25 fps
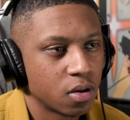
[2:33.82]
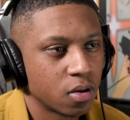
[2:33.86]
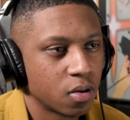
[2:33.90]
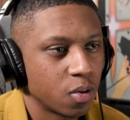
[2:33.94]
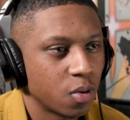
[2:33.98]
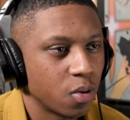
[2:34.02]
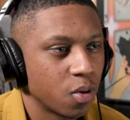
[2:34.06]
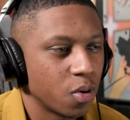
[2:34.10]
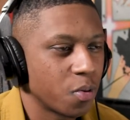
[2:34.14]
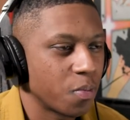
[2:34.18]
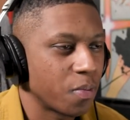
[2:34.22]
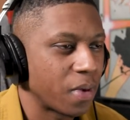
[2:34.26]

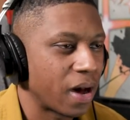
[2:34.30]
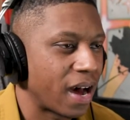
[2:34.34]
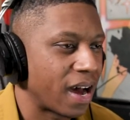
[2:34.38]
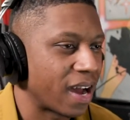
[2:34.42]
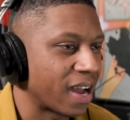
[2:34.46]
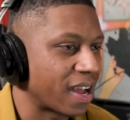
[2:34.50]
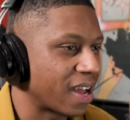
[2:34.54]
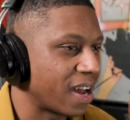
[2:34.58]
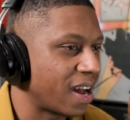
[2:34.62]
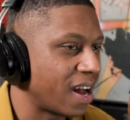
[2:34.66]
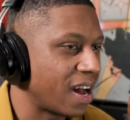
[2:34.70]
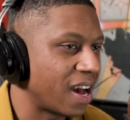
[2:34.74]
Oh my
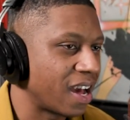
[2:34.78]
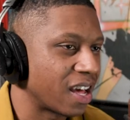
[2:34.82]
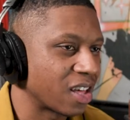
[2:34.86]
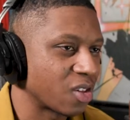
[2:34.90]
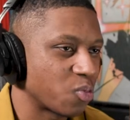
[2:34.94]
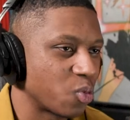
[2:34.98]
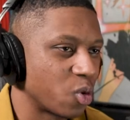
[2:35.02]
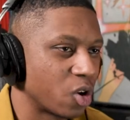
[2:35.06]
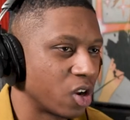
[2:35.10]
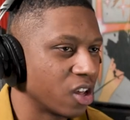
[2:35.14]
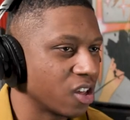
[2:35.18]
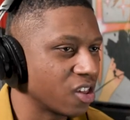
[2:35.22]
gosh,
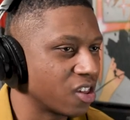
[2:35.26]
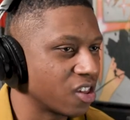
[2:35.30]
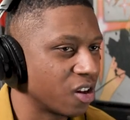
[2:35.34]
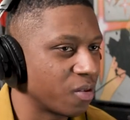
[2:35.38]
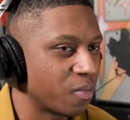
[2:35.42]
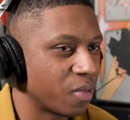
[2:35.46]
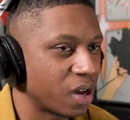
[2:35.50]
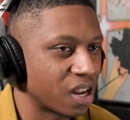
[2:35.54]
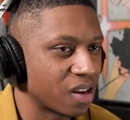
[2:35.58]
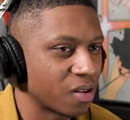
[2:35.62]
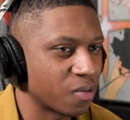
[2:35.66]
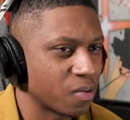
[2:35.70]
bro. This
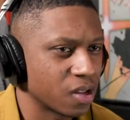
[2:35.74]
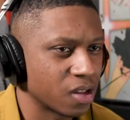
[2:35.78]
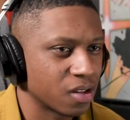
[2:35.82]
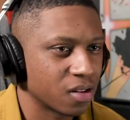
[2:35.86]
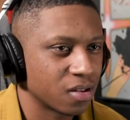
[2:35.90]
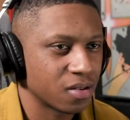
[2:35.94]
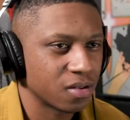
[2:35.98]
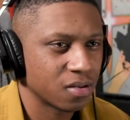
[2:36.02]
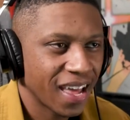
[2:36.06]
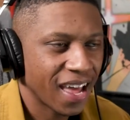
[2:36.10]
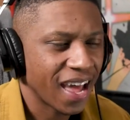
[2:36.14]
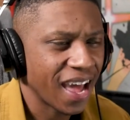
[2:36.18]
jump about to be...
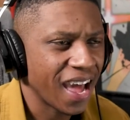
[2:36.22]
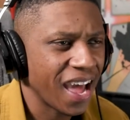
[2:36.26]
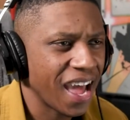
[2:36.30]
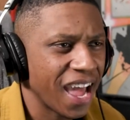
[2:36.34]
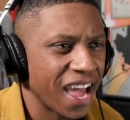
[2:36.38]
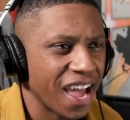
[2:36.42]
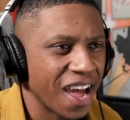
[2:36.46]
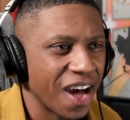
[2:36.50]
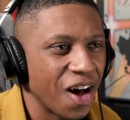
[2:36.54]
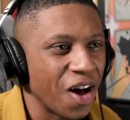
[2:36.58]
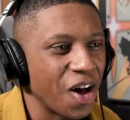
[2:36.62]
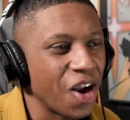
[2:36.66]

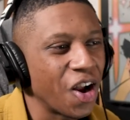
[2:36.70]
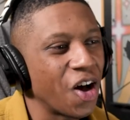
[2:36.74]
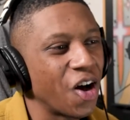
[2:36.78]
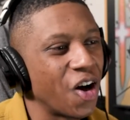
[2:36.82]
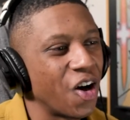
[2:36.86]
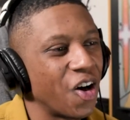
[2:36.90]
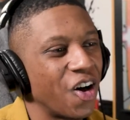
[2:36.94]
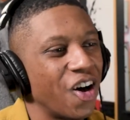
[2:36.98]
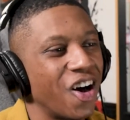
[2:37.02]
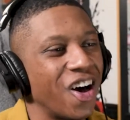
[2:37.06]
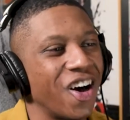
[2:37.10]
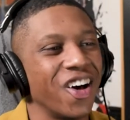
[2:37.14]
Hey, hold
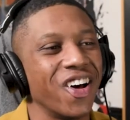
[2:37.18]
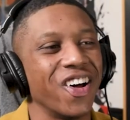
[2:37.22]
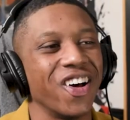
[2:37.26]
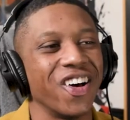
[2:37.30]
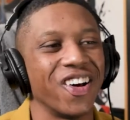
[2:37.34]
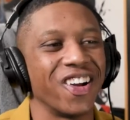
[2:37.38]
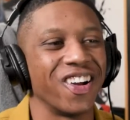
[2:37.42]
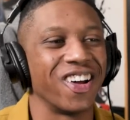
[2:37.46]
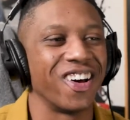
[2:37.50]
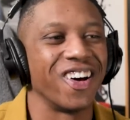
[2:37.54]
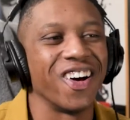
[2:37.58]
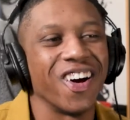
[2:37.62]
on,
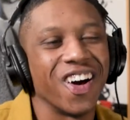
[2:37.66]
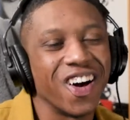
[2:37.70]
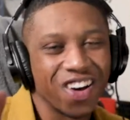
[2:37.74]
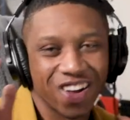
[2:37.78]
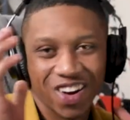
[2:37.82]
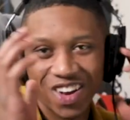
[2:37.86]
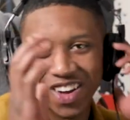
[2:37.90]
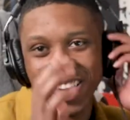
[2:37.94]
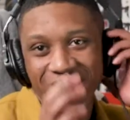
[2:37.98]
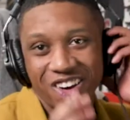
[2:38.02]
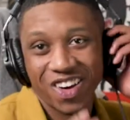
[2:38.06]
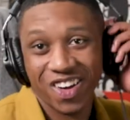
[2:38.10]
hold on, hold
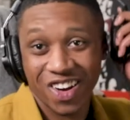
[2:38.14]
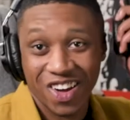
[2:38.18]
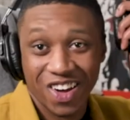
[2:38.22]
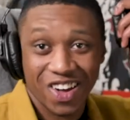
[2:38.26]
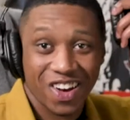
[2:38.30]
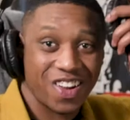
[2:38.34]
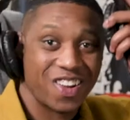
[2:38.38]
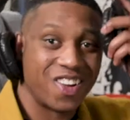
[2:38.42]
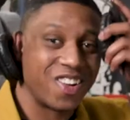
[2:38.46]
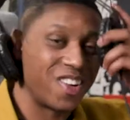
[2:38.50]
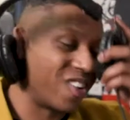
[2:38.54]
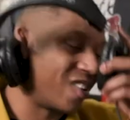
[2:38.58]
on, hold on, hold
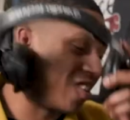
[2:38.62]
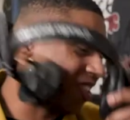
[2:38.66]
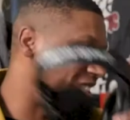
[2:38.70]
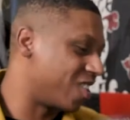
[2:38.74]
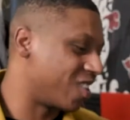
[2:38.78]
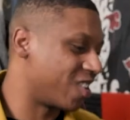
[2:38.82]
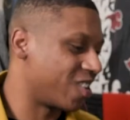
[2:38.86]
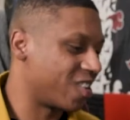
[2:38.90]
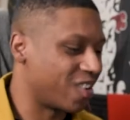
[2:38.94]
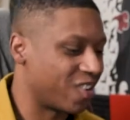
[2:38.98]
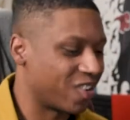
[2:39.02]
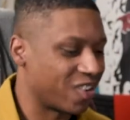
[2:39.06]
on, hold on,
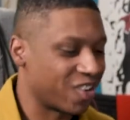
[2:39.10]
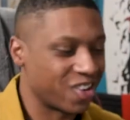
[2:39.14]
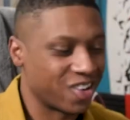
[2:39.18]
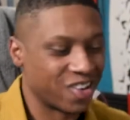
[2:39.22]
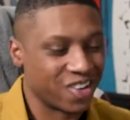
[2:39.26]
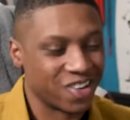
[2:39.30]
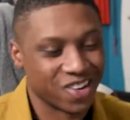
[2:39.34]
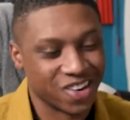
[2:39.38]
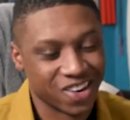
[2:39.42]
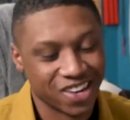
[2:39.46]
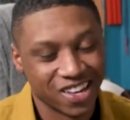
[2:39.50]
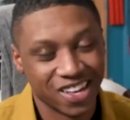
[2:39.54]
hold on,
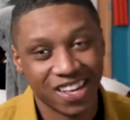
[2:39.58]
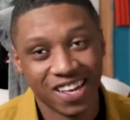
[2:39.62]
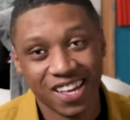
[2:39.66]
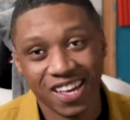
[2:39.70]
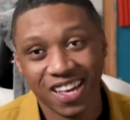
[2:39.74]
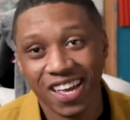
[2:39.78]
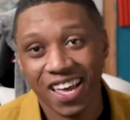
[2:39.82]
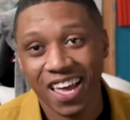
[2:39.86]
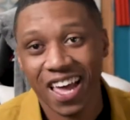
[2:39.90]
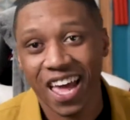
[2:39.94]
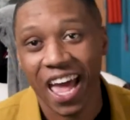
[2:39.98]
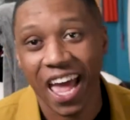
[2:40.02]
hold on.
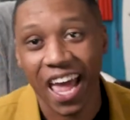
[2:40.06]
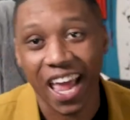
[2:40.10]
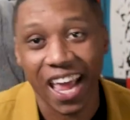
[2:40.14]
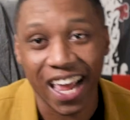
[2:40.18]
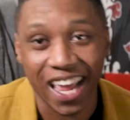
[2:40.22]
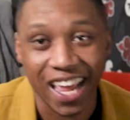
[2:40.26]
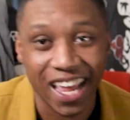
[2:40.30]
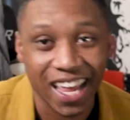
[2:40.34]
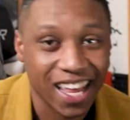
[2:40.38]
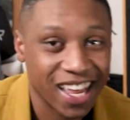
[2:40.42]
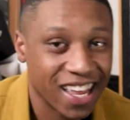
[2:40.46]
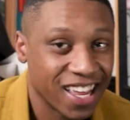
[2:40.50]

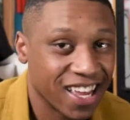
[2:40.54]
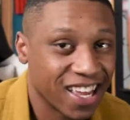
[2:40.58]
Hey,